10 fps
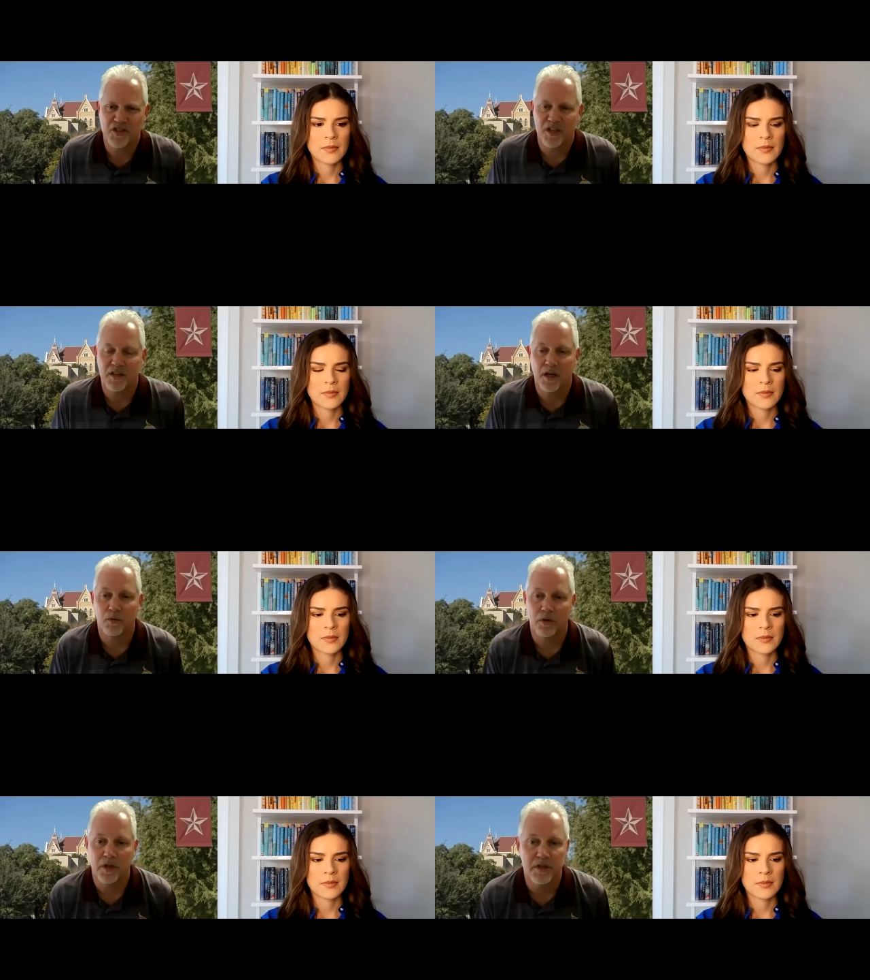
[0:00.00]
Speaker 1: seen that
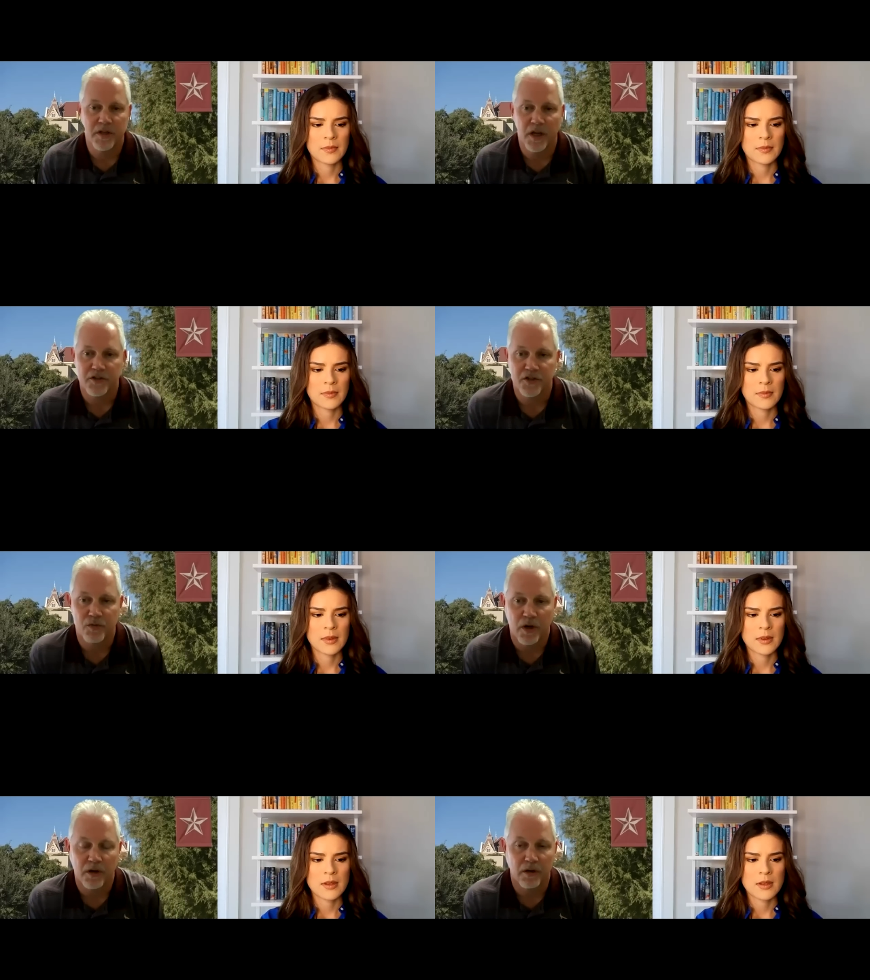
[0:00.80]
really in Texas
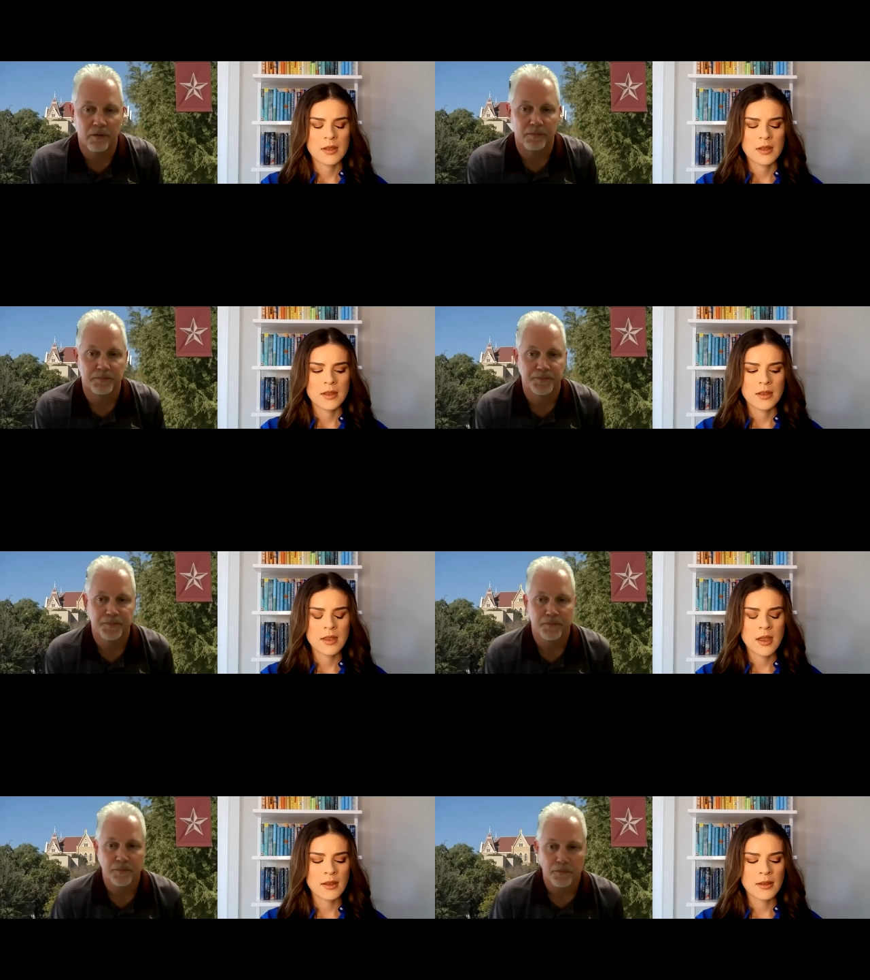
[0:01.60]
right now.
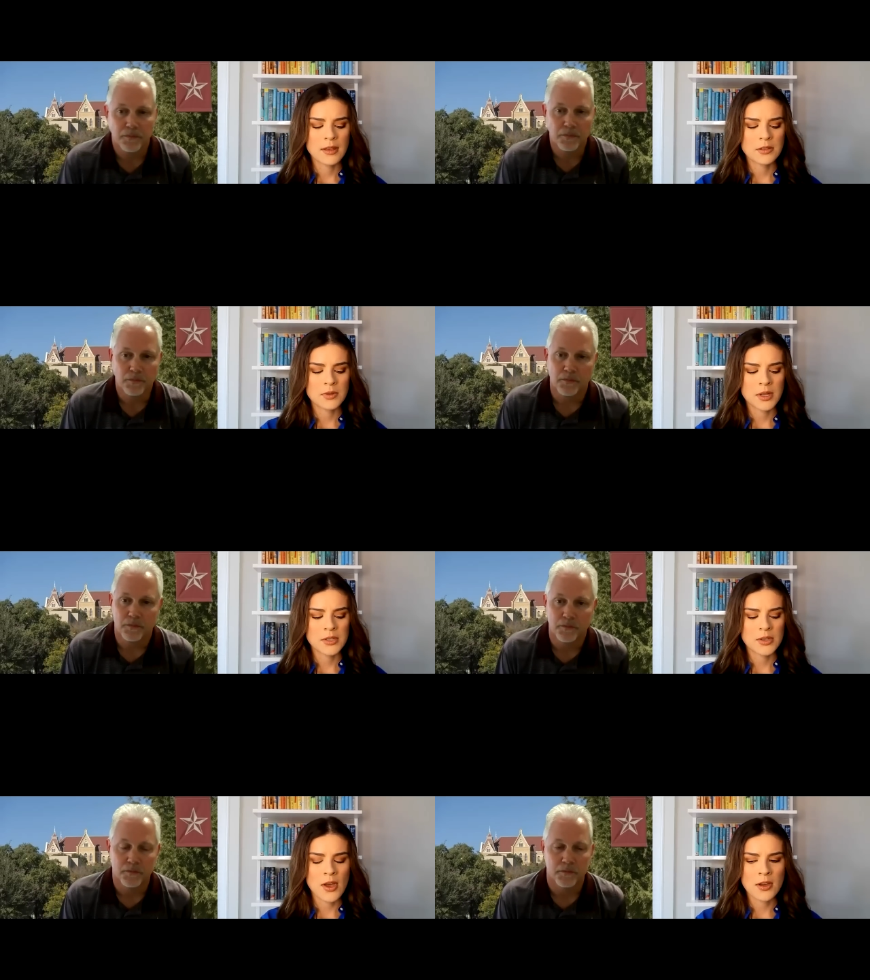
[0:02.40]
Speaker 2: Yeah, and that's what
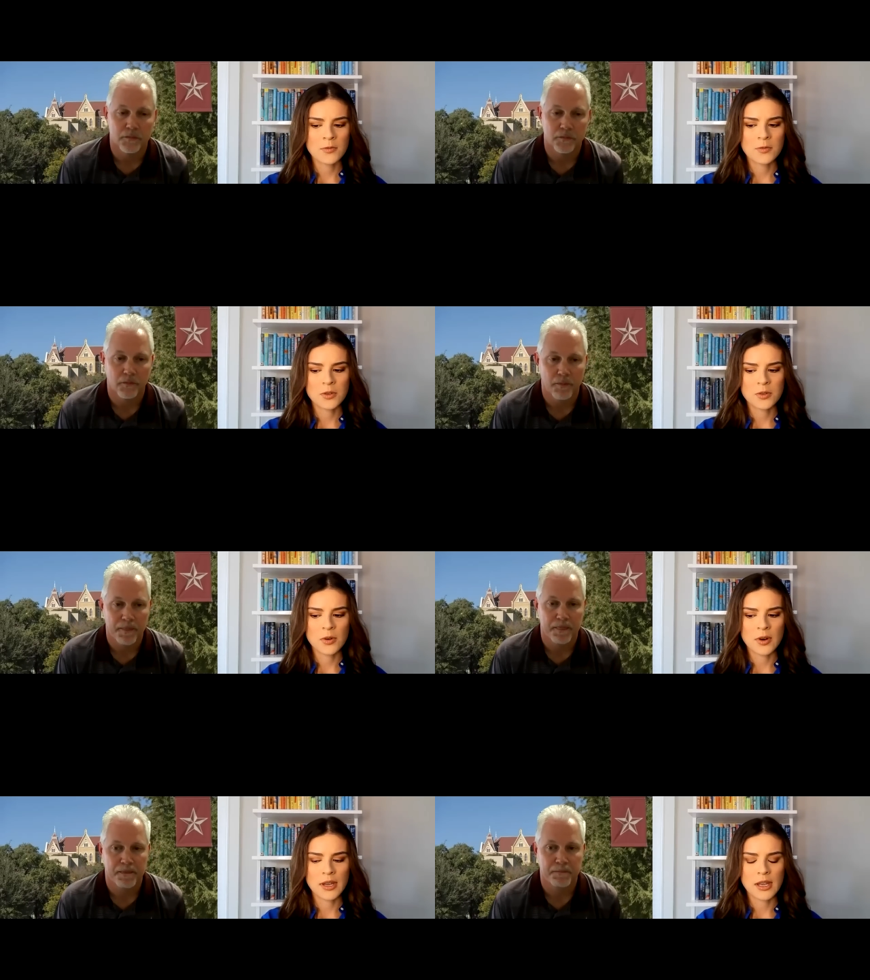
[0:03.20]
I saw out of New
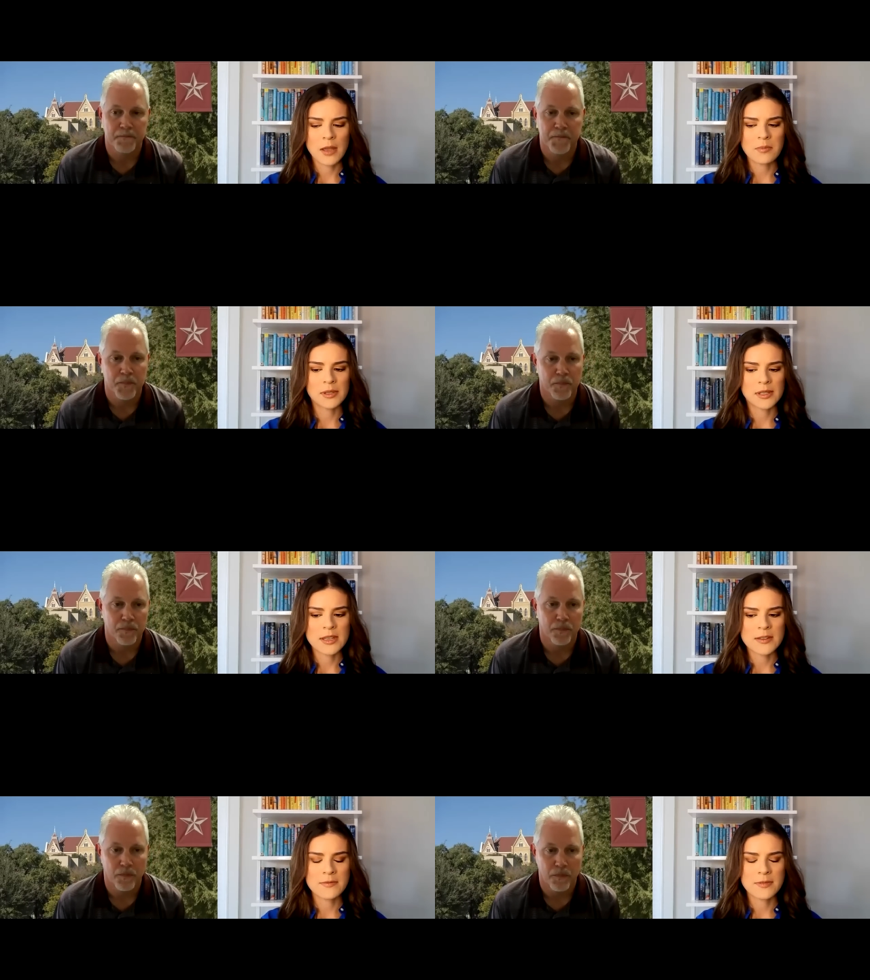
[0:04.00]
York. And I
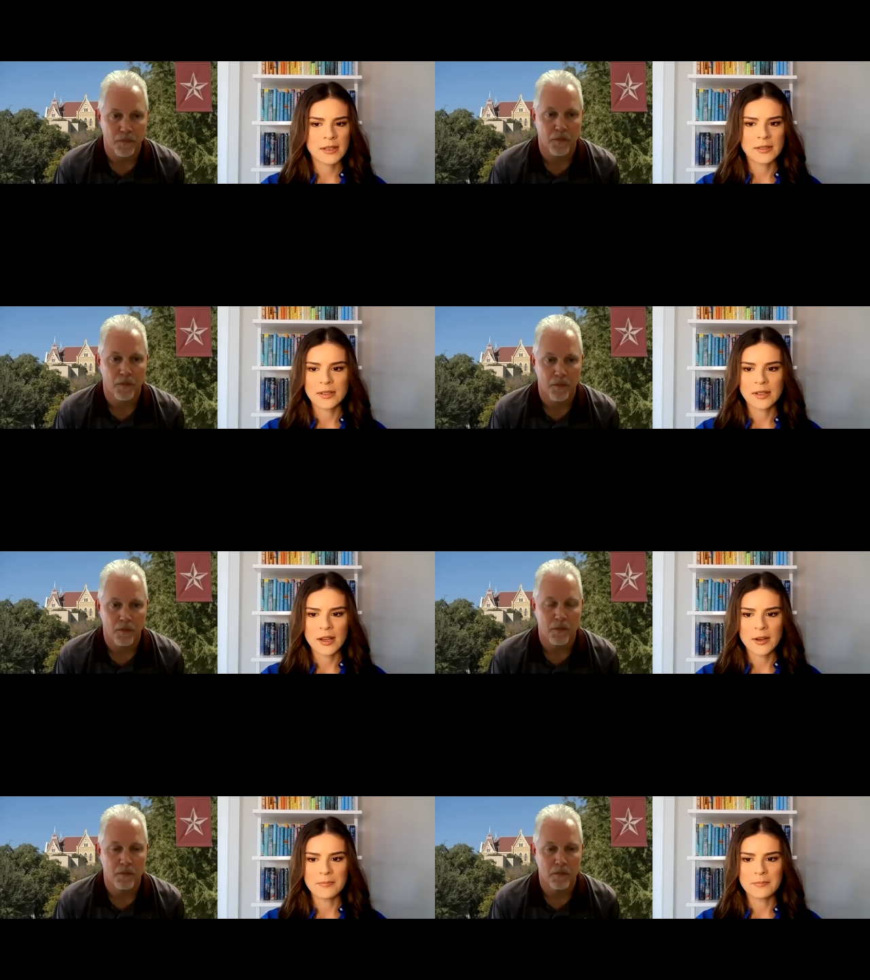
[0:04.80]
believe,
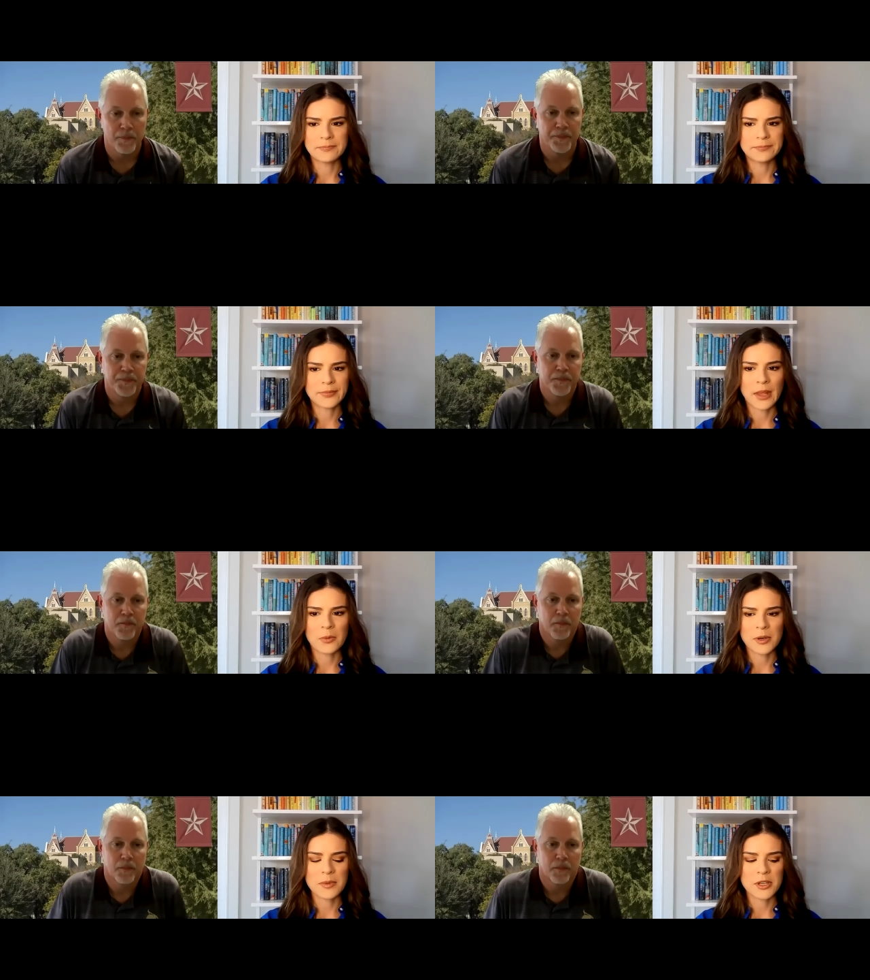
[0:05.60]
um,
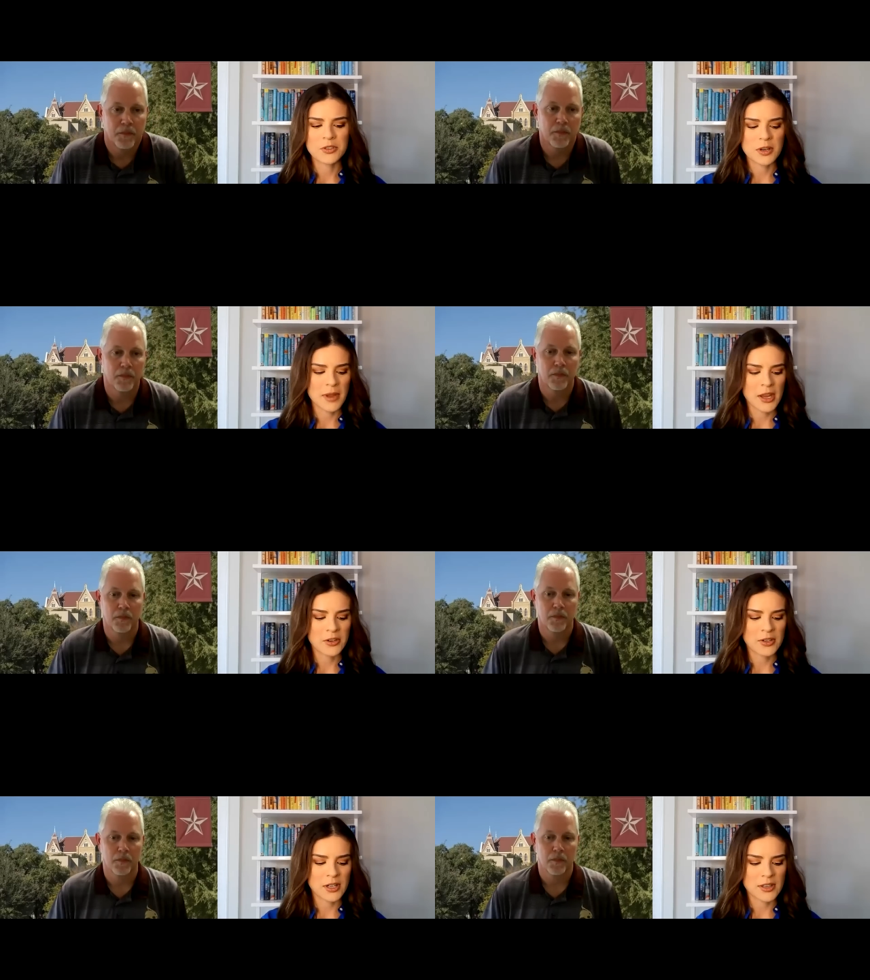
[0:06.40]
I want to make sure I'm
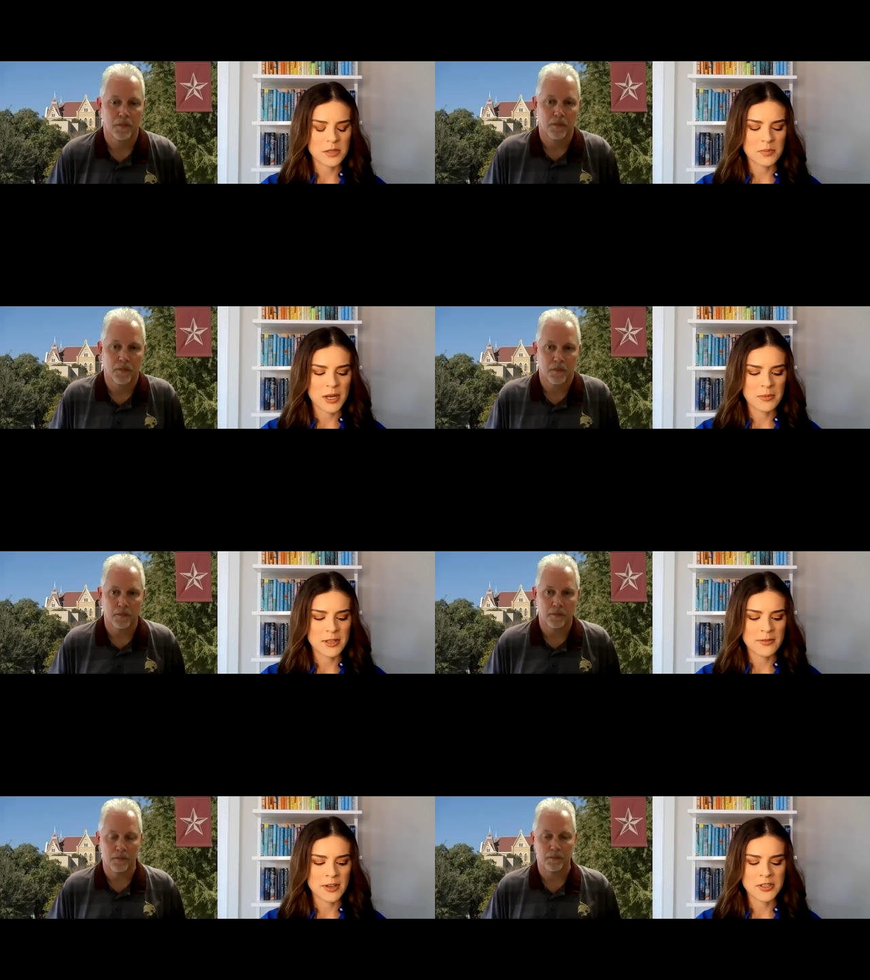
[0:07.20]
accurate on this, but I
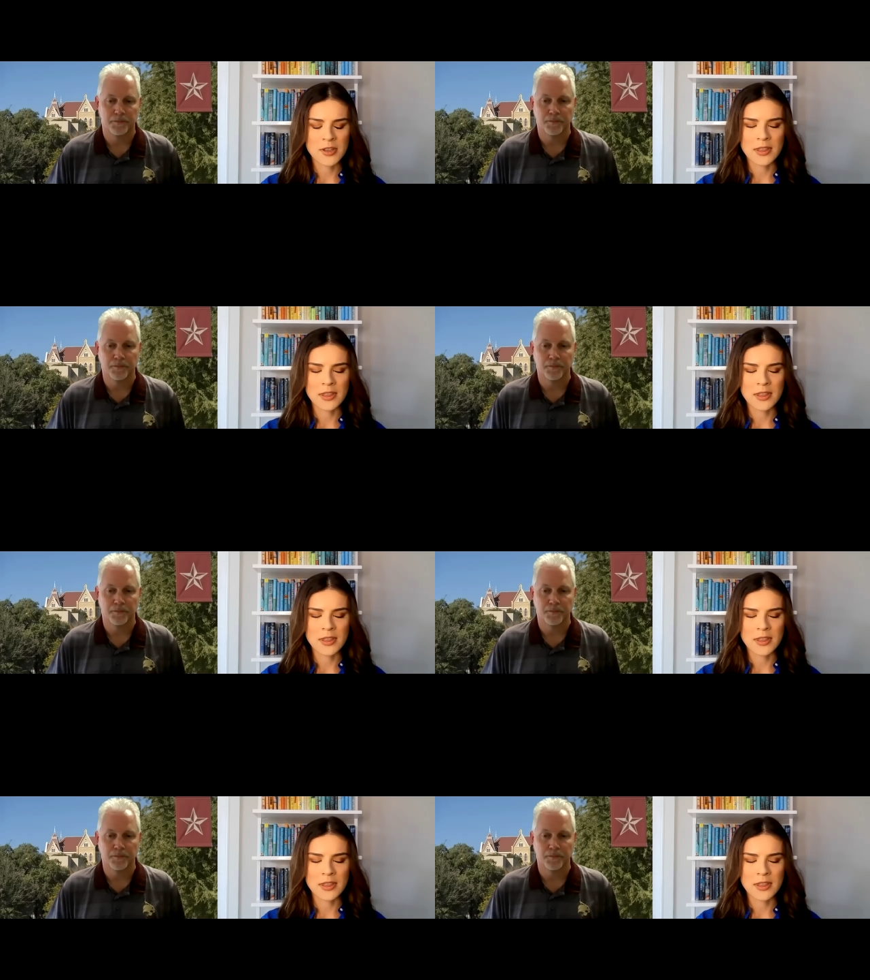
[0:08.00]
believe I